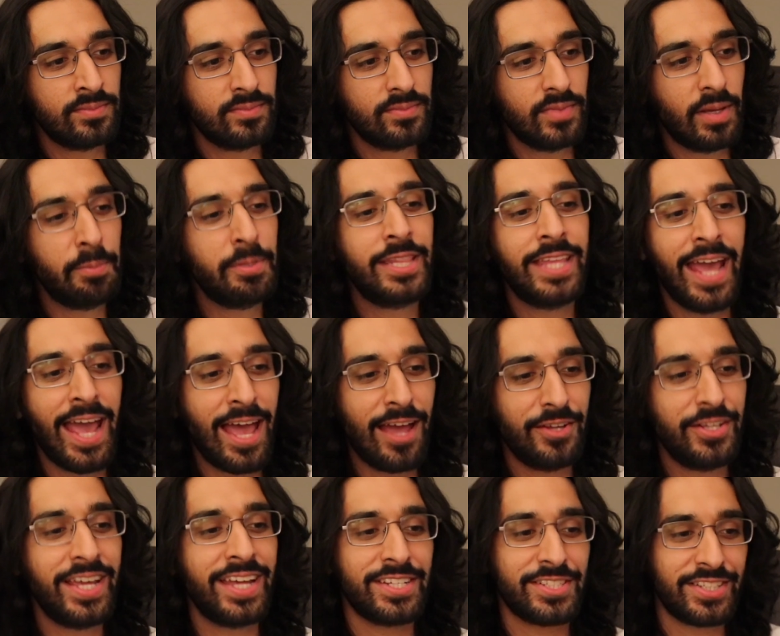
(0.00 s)
I mean,
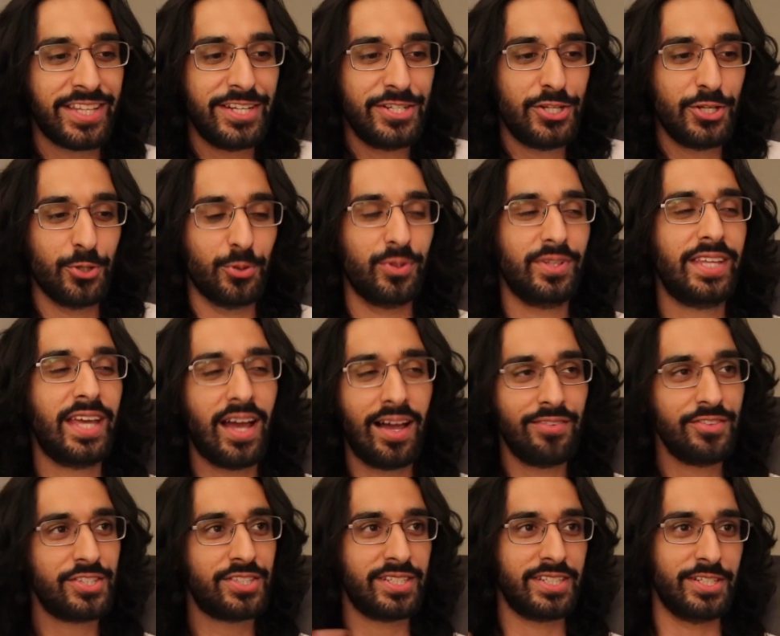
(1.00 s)
yes, they do. They
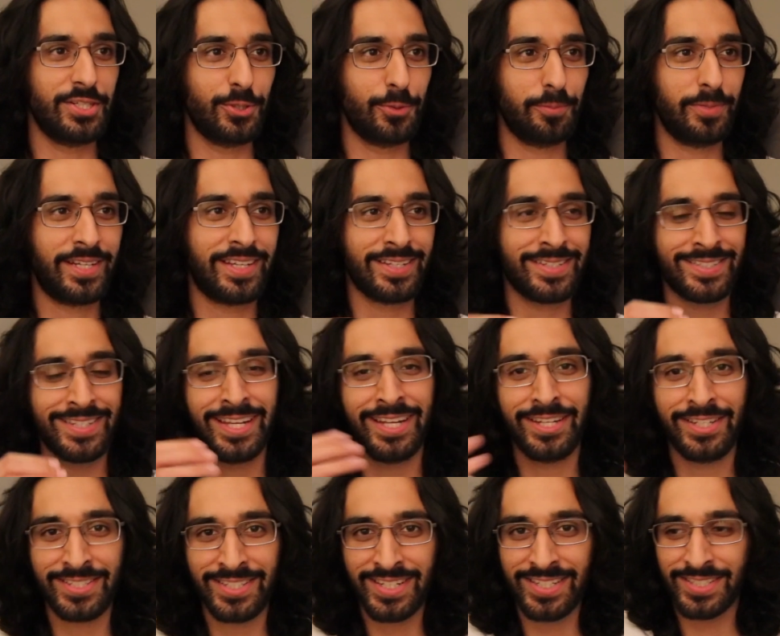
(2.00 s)
obviously do because they
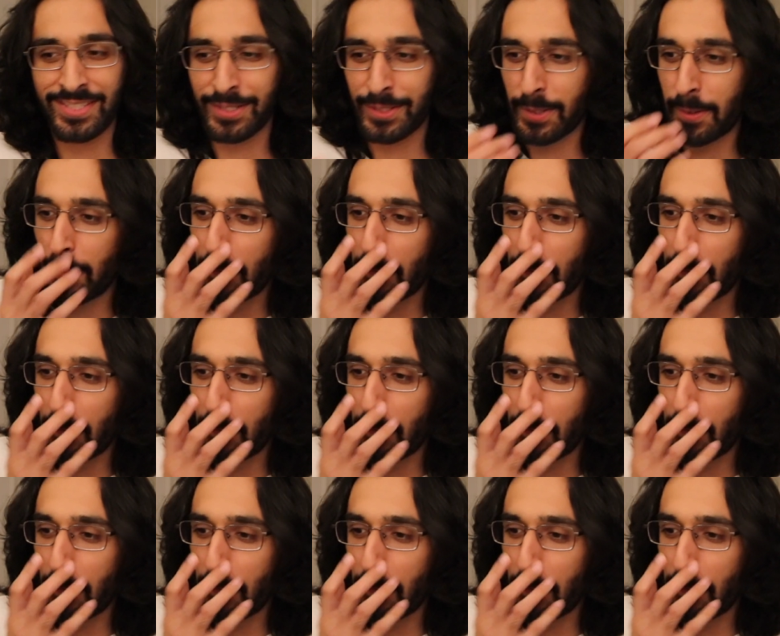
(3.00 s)
exist